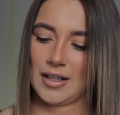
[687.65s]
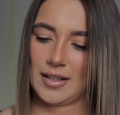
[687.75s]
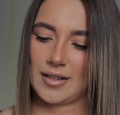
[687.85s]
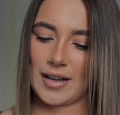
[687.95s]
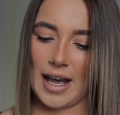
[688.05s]

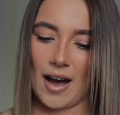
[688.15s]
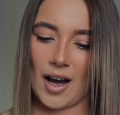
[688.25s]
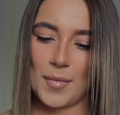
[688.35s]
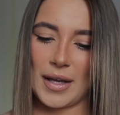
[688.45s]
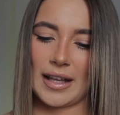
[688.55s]
So yeah,
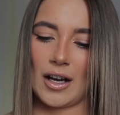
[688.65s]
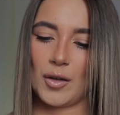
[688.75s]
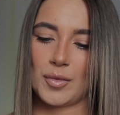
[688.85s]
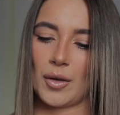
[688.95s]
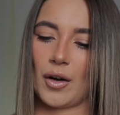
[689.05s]
I picked that
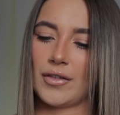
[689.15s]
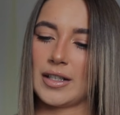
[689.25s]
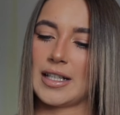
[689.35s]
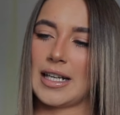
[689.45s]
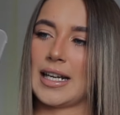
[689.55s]
up. So
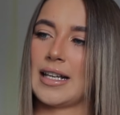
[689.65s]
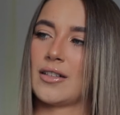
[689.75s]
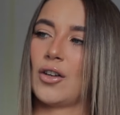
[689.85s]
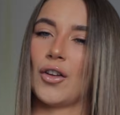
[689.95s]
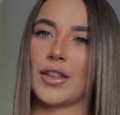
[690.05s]
obviously it's
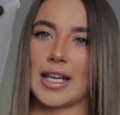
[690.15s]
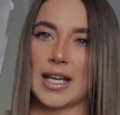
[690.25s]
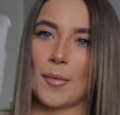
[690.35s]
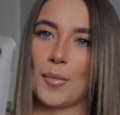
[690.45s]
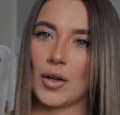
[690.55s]
got
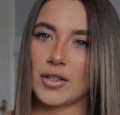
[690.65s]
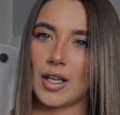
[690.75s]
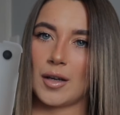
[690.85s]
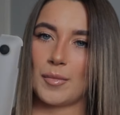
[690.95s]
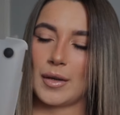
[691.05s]
the
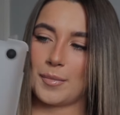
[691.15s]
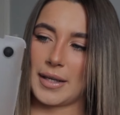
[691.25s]
bottom